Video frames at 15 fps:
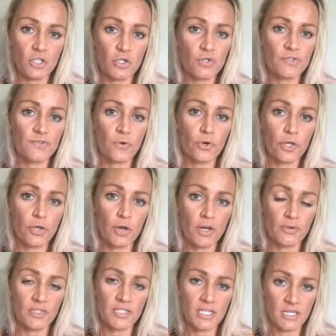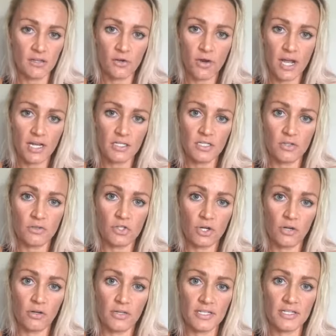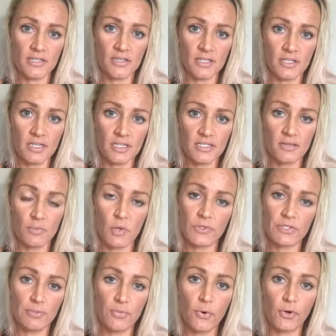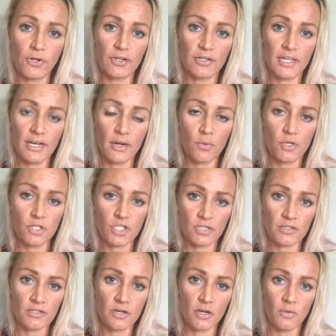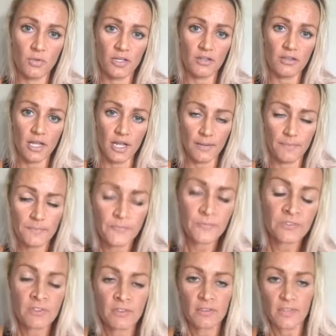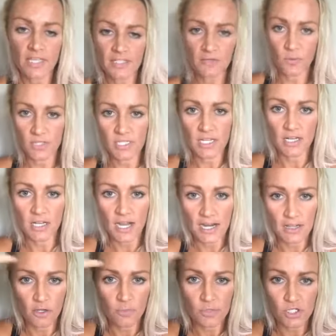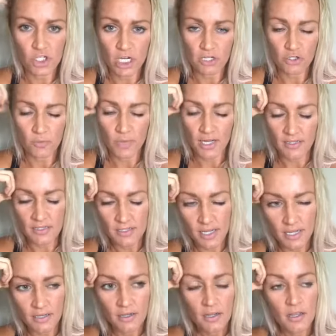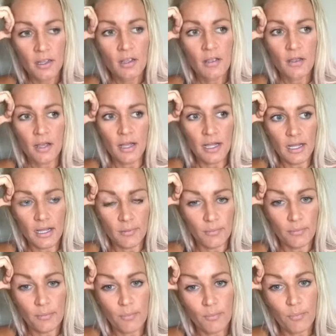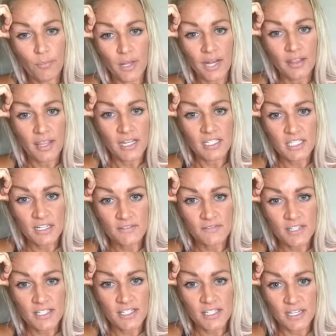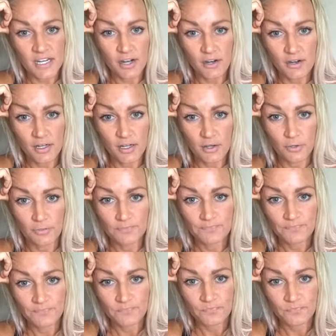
to choose for you, I would say the gratitude journal is the most important that I want you to start with, okay? That's what's going to kind of help you change your mindset. But I like to give this scenario